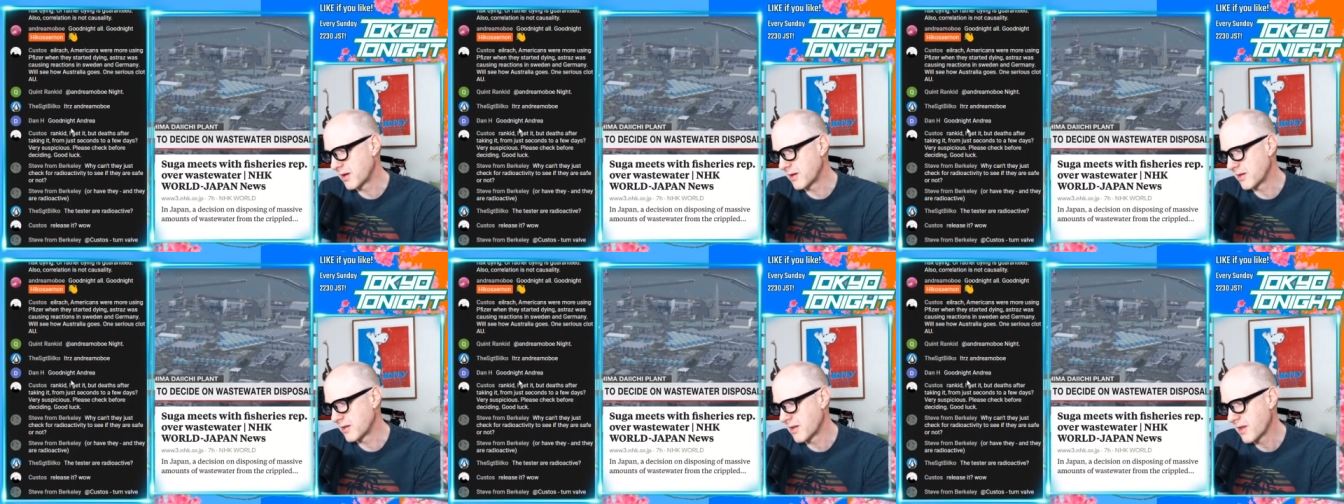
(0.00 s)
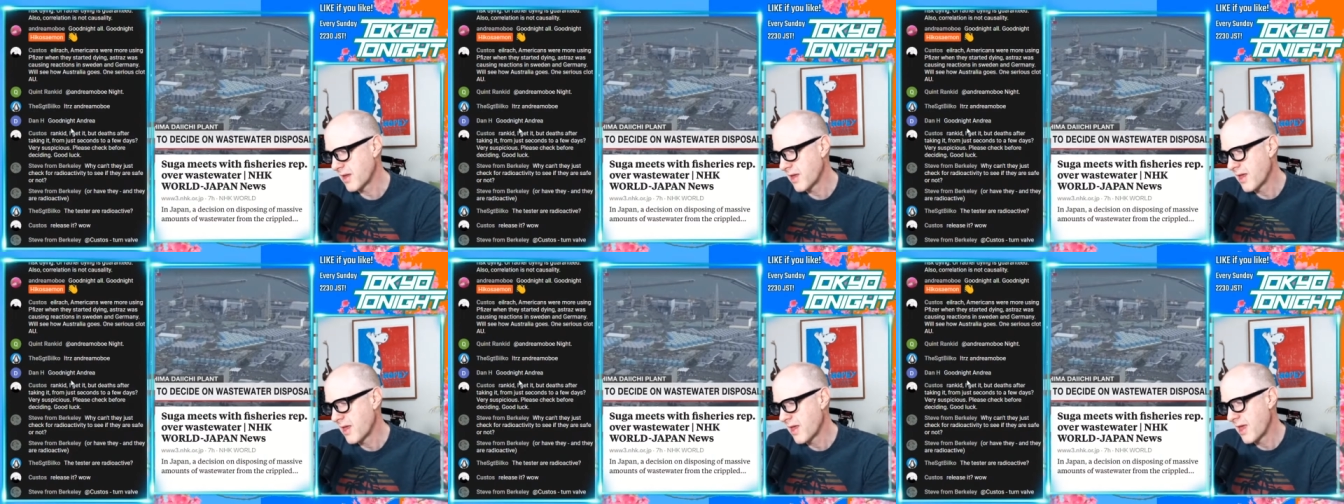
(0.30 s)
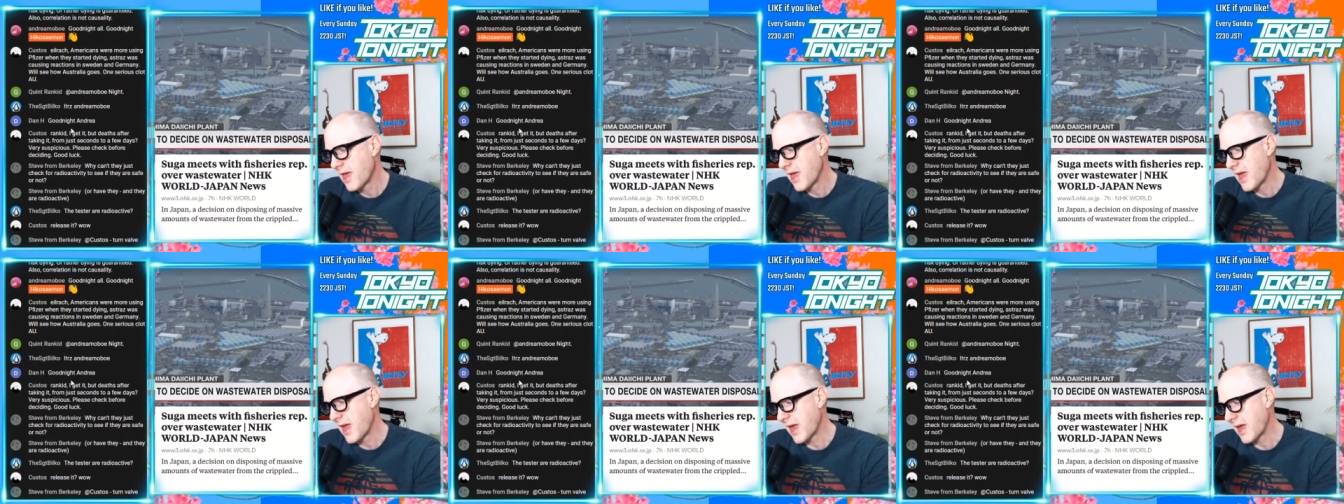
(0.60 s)
And
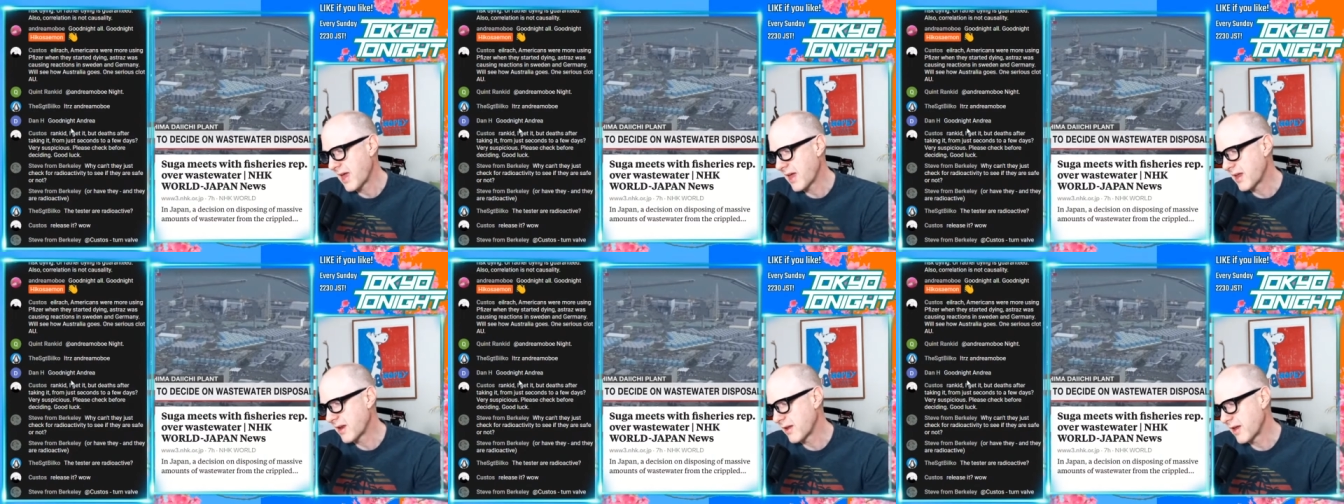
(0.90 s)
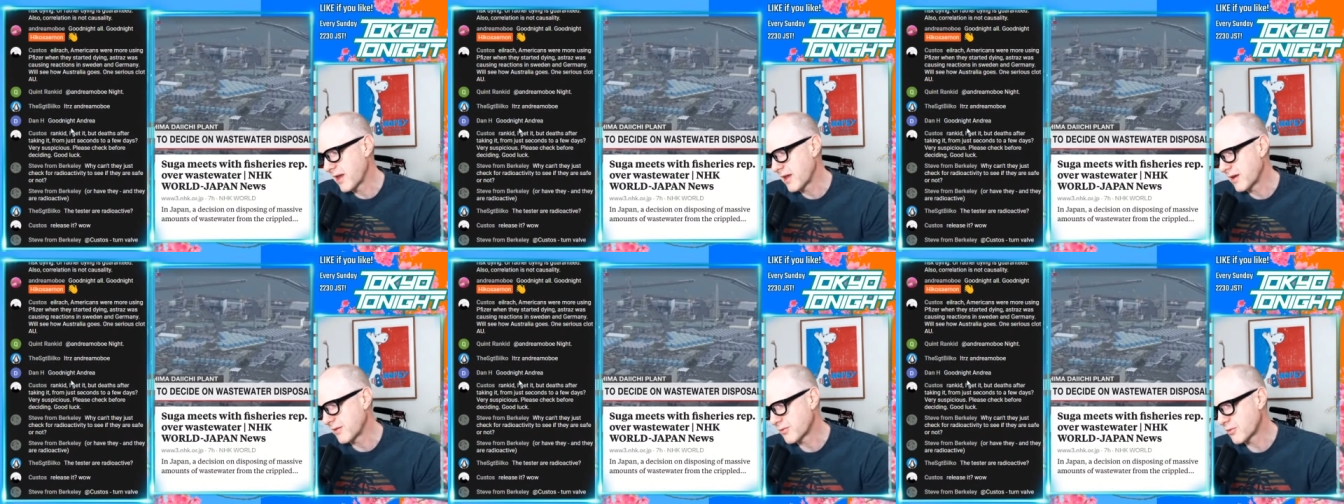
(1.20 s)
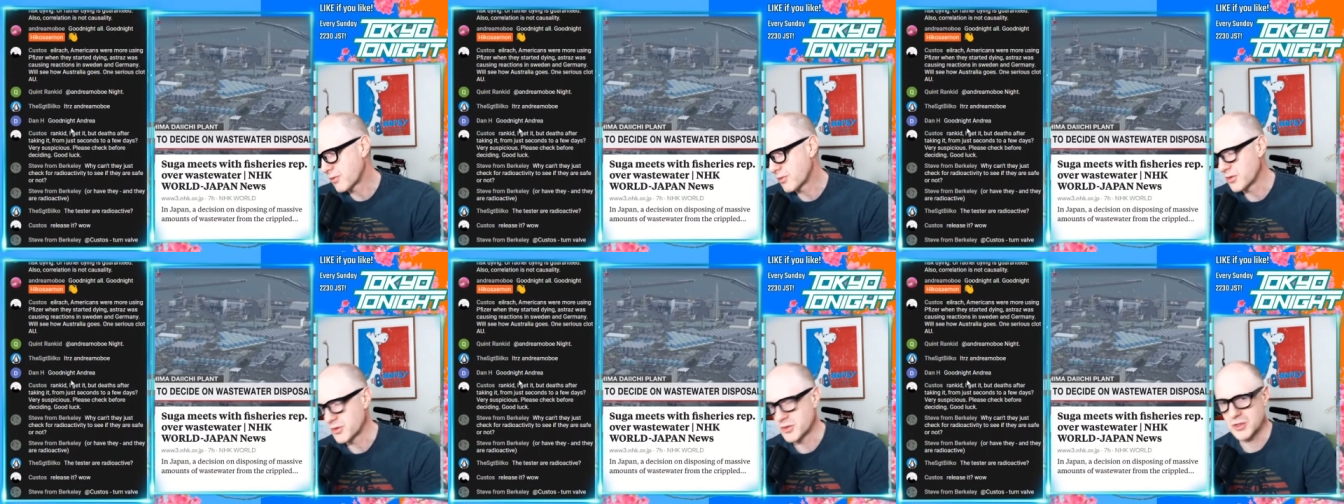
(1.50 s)
and and of
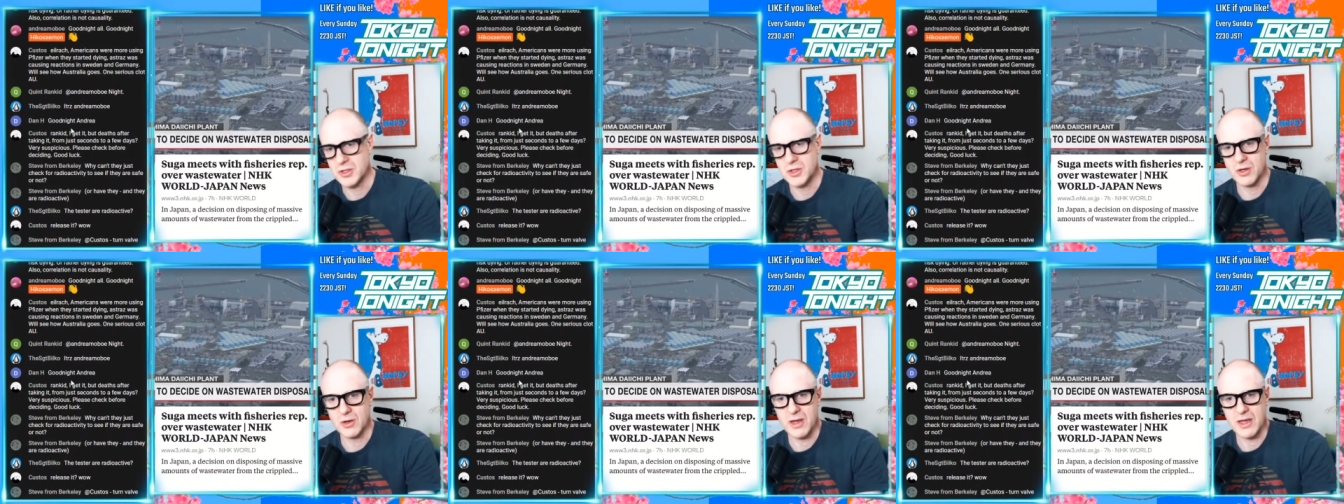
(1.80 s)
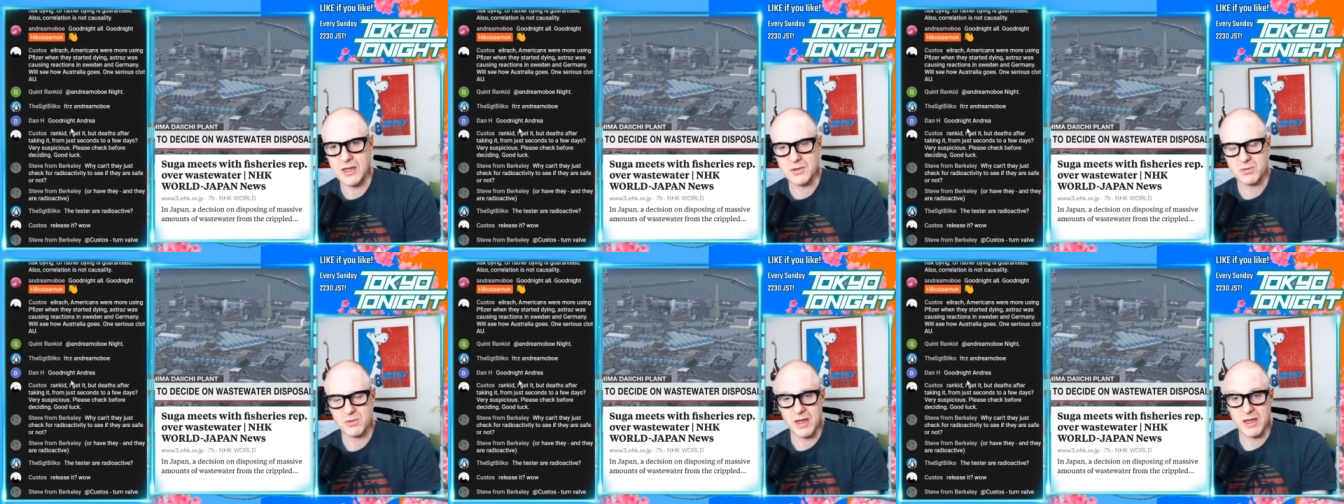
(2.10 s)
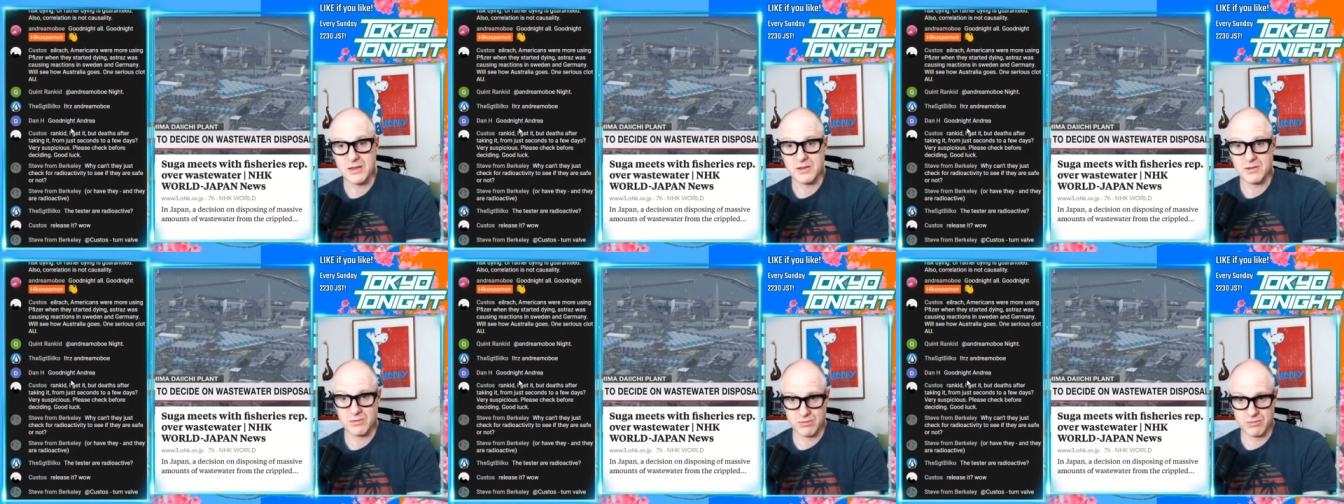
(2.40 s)
course, you know, as
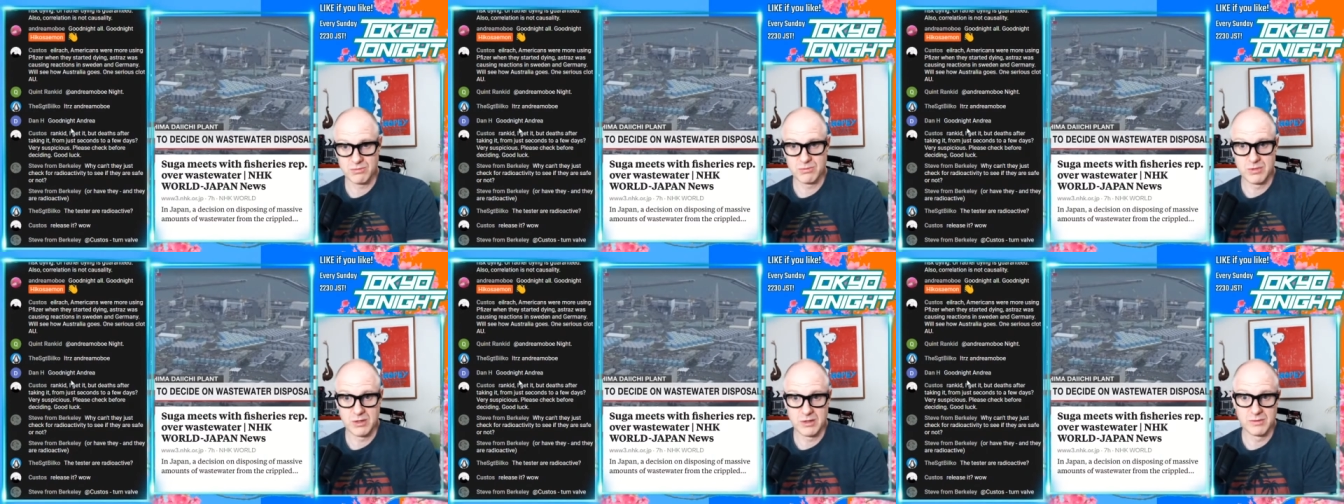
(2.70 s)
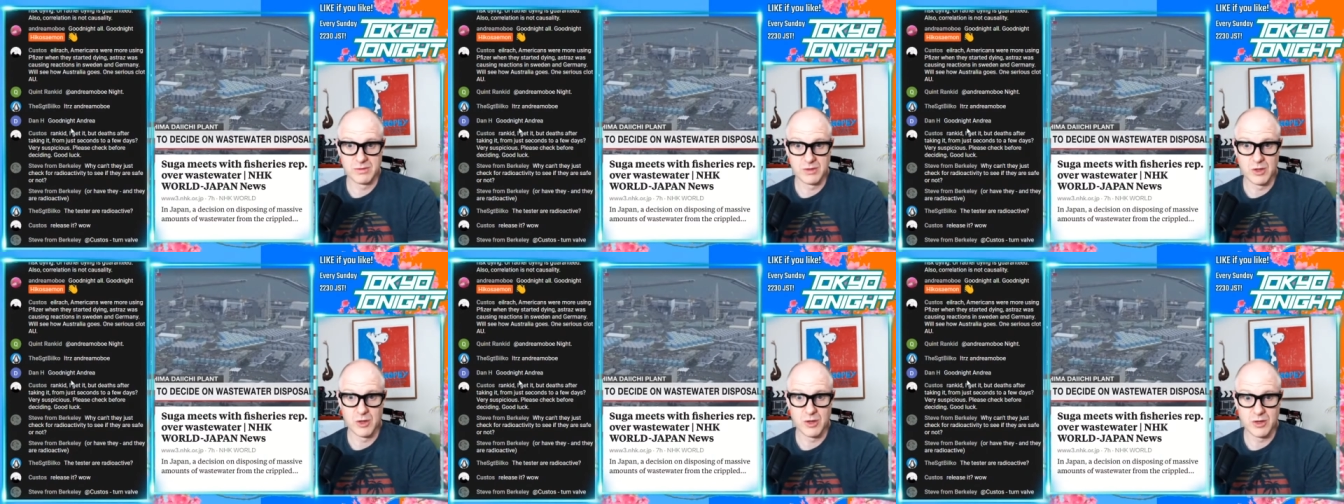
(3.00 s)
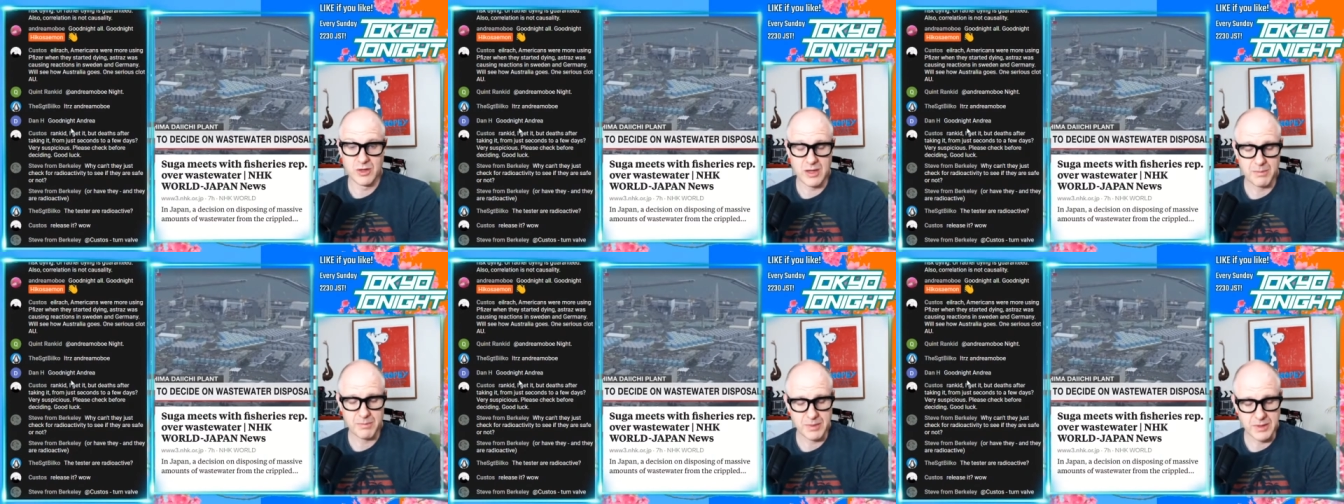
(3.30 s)
as we've
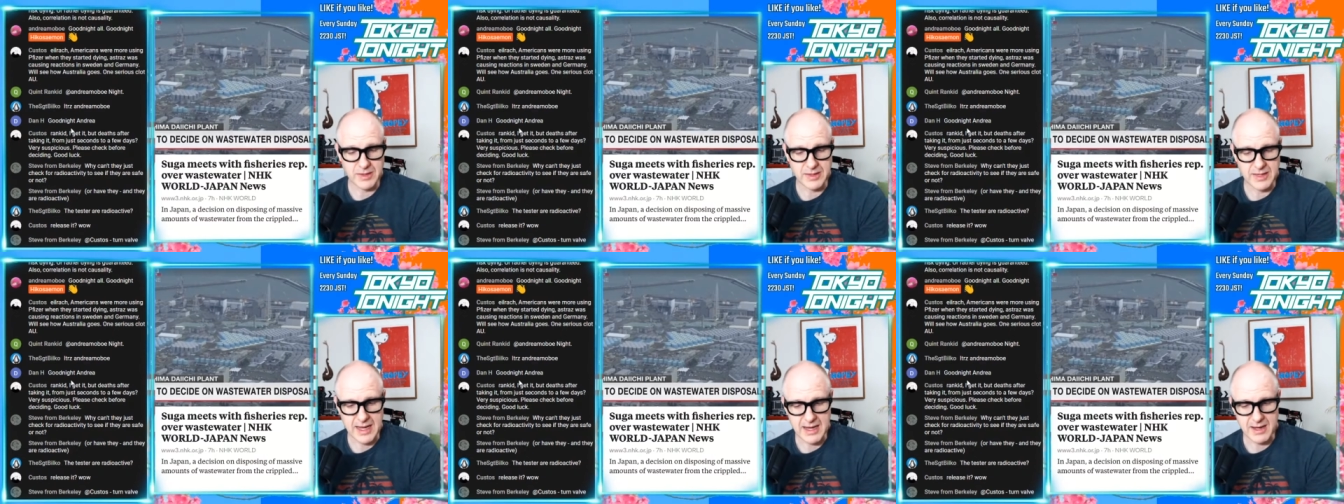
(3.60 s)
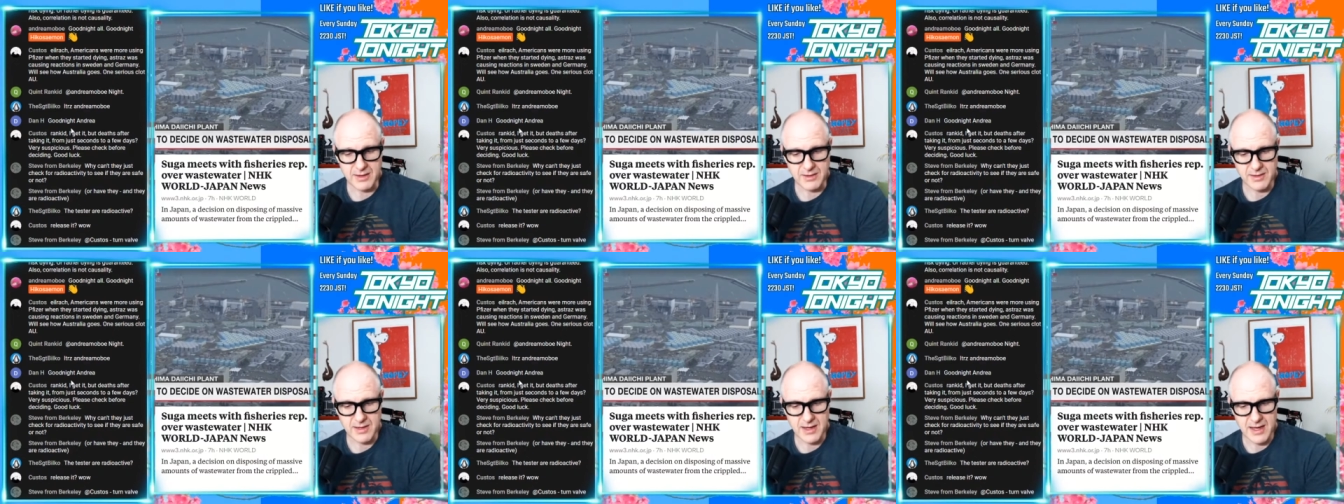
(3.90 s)
learned up and down,